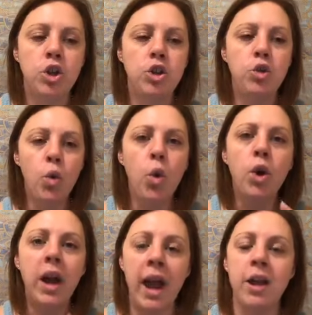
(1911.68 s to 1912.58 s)

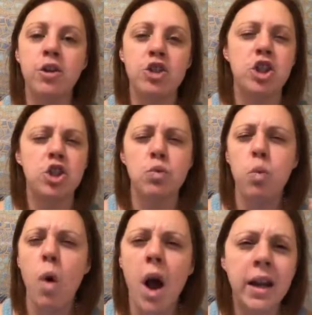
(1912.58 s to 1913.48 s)
your energy just
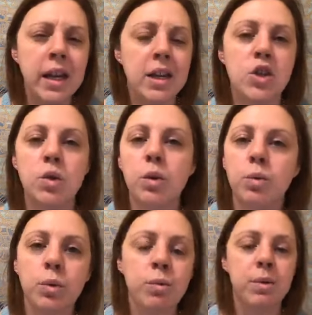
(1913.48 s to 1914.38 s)
walking into a
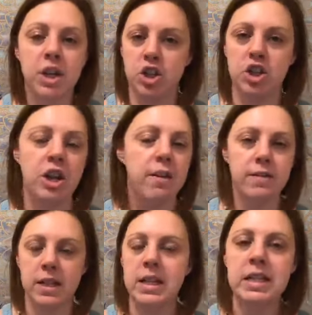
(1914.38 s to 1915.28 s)
room can
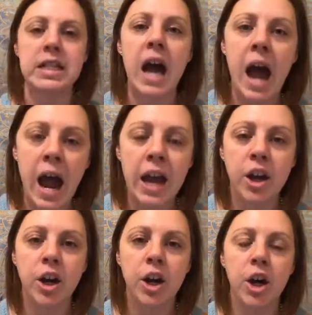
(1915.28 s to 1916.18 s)
shift an
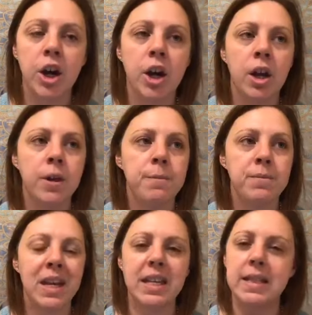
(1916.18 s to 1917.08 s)
entire
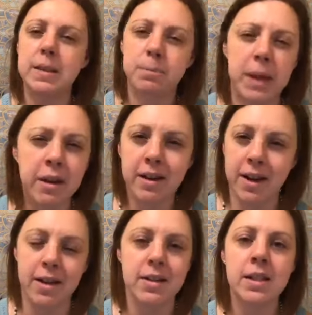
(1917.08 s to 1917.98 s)

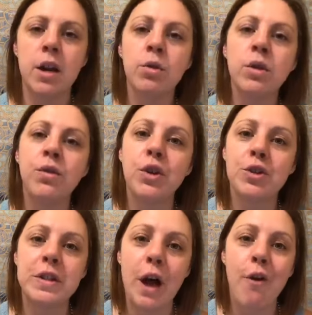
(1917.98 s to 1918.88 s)
experience, not only for
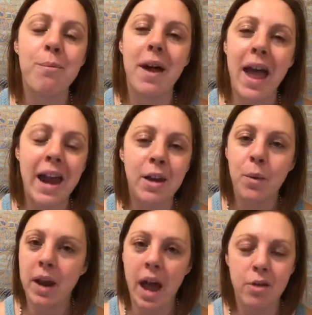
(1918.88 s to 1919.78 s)
yourself, but
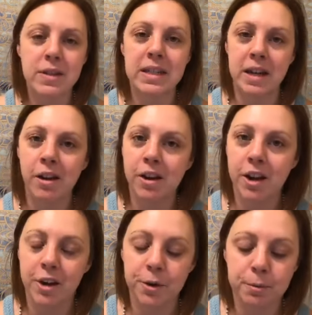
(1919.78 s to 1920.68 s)
anyone else near
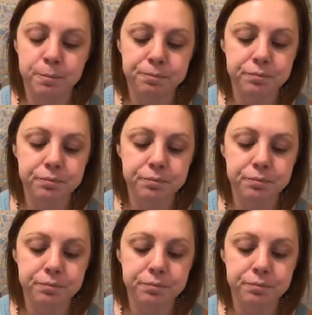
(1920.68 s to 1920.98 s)
you.